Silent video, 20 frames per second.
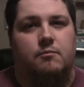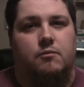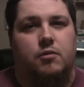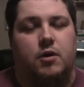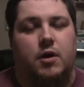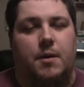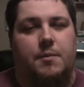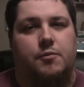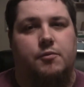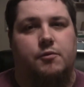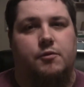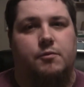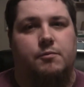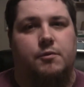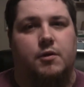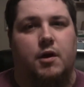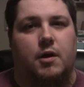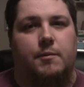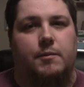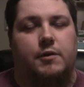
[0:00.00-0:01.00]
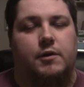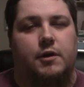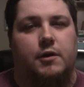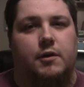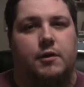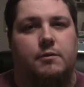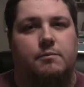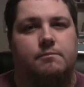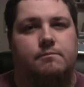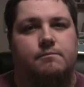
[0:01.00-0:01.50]
perhaps with some
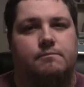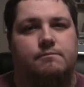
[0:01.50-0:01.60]
commentary.